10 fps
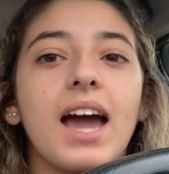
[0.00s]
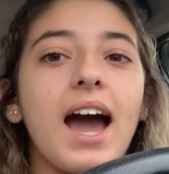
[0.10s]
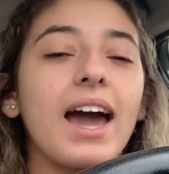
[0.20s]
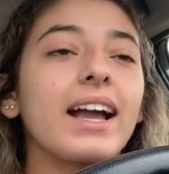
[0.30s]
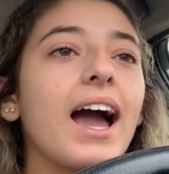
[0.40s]

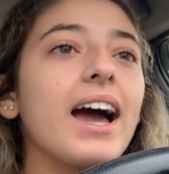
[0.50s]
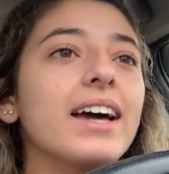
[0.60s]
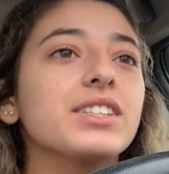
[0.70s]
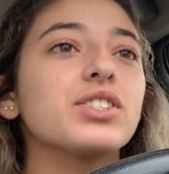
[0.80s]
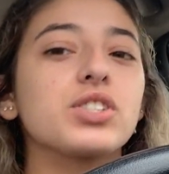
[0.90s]
Hi
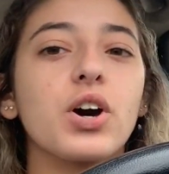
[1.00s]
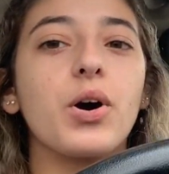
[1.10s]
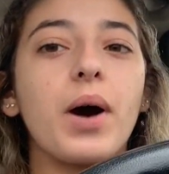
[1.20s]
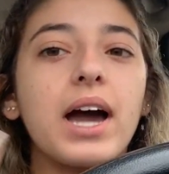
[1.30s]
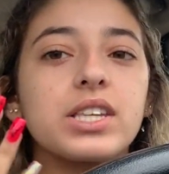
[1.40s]
guys,
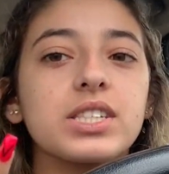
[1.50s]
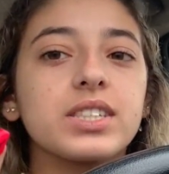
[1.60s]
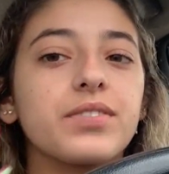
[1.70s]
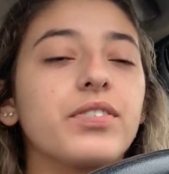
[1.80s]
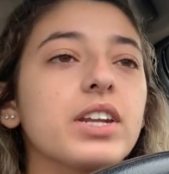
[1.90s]
so I just
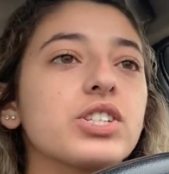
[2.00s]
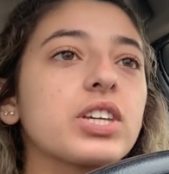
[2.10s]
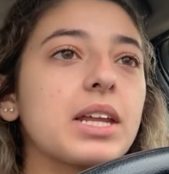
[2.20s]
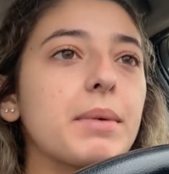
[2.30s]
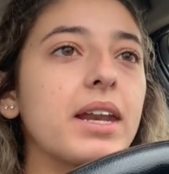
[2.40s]
finished
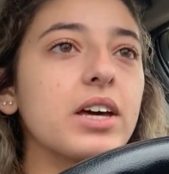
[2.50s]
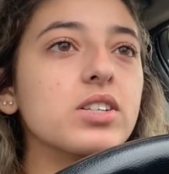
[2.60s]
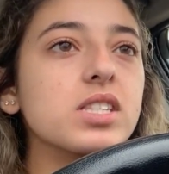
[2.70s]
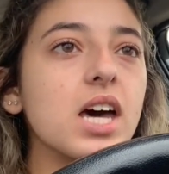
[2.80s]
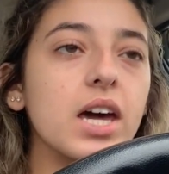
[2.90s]
getting my
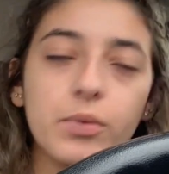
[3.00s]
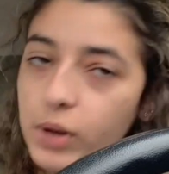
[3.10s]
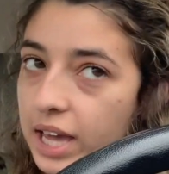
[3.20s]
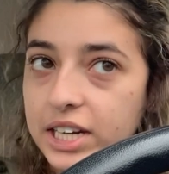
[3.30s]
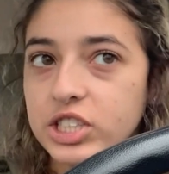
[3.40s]
nails done. Well,
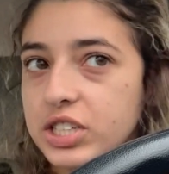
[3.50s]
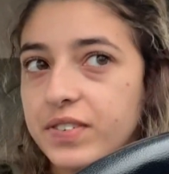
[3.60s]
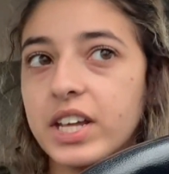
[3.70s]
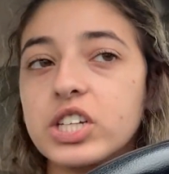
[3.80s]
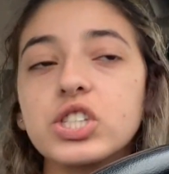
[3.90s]
I didn't just
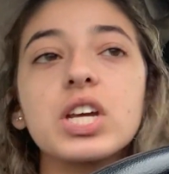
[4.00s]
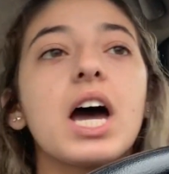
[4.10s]
finish.